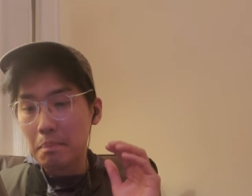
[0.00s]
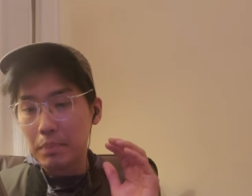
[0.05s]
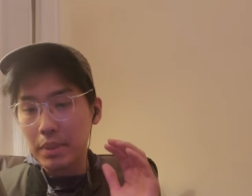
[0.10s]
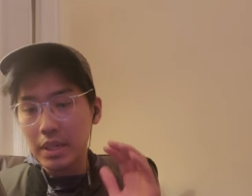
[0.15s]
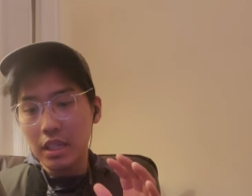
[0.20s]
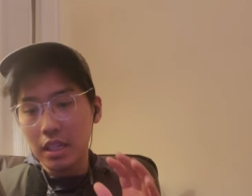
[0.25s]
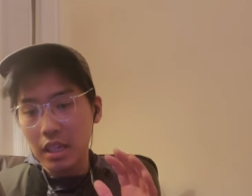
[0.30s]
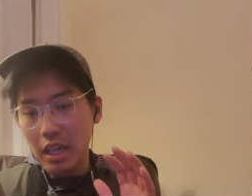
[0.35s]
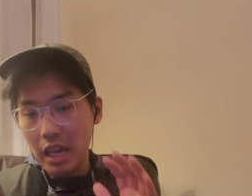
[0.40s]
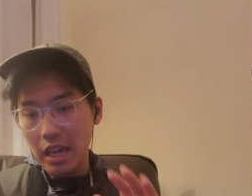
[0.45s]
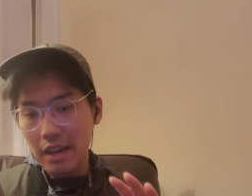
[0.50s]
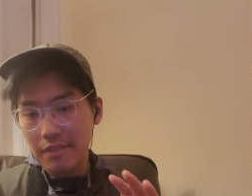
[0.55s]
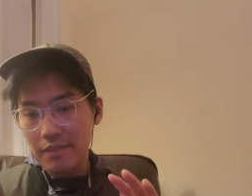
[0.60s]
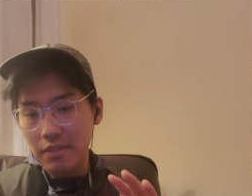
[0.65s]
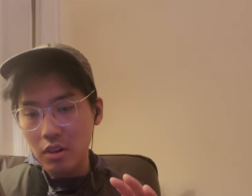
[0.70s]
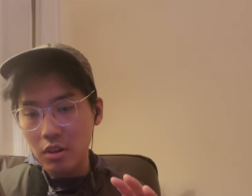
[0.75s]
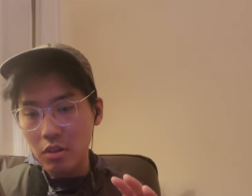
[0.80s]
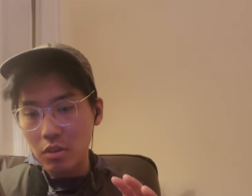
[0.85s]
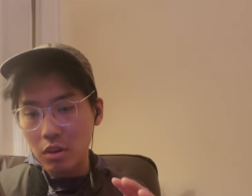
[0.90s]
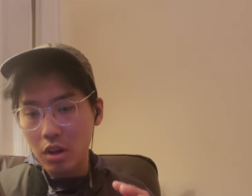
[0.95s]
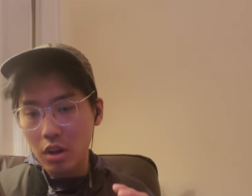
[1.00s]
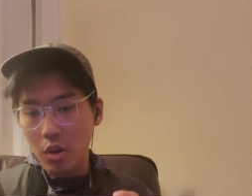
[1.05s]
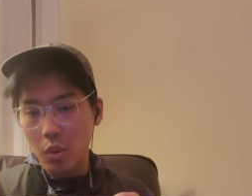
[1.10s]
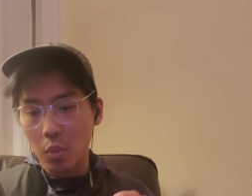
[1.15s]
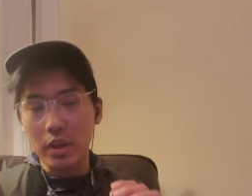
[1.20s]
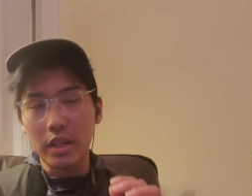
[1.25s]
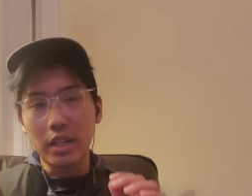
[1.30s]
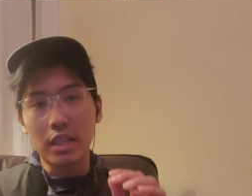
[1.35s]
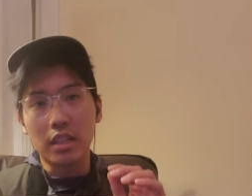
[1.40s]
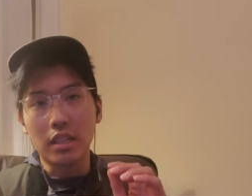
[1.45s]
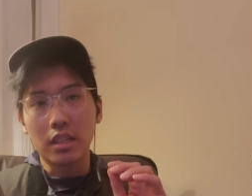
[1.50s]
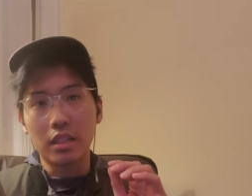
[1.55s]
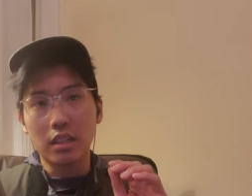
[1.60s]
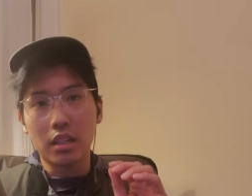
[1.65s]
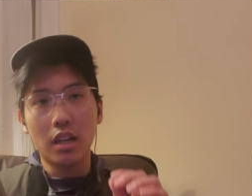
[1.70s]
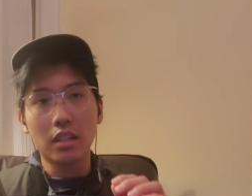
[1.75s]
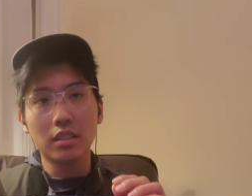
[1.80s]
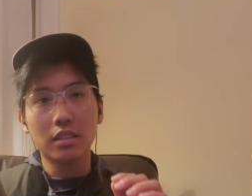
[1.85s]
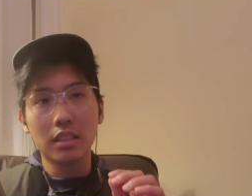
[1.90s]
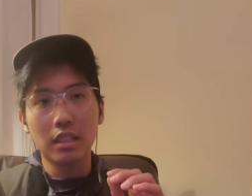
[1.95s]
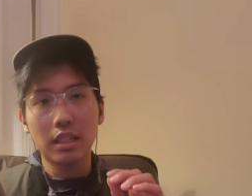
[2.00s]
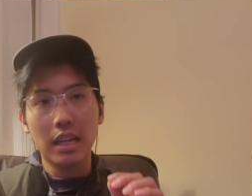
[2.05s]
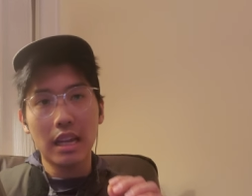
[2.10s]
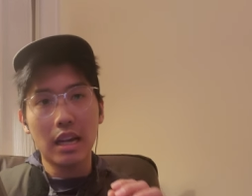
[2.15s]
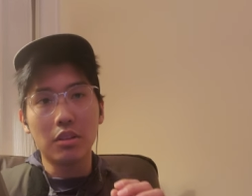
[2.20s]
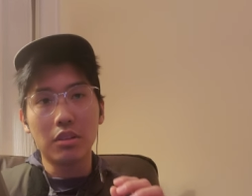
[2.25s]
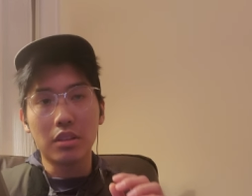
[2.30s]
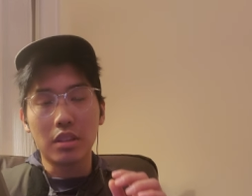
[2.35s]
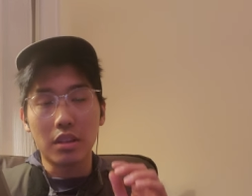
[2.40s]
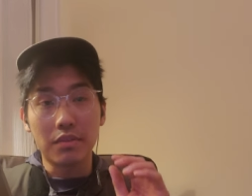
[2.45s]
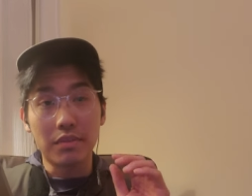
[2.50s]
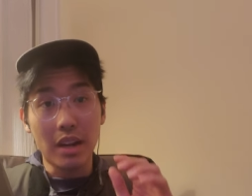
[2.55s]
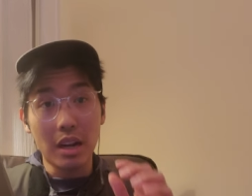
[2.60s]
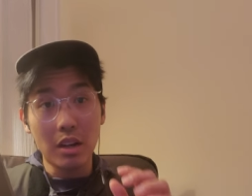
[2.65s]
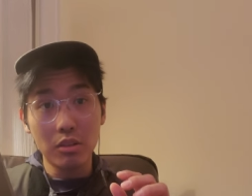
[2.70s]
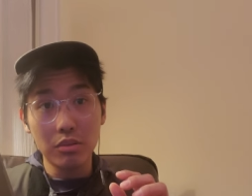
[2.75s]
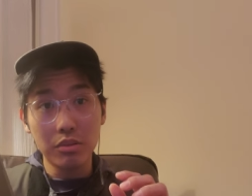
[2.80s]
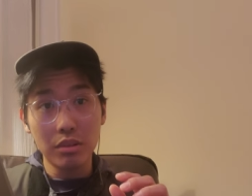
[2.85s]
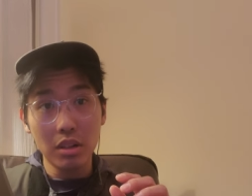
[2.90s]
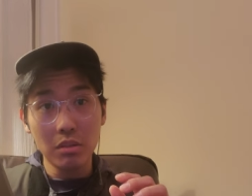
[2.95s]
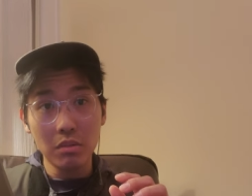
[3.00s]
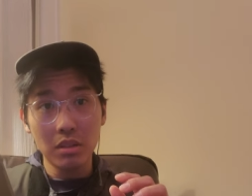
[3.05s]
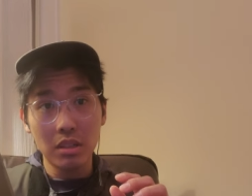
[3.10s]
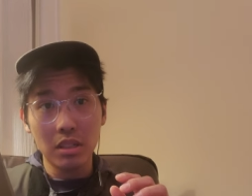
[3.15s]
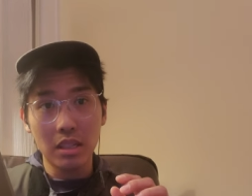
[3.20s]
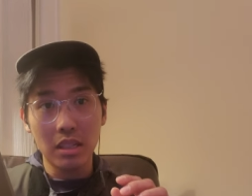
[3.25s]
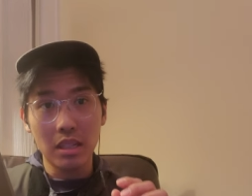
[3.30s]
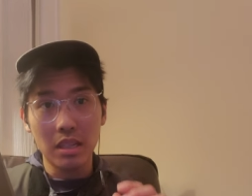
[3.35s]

Be careful when cutting out the Velcro,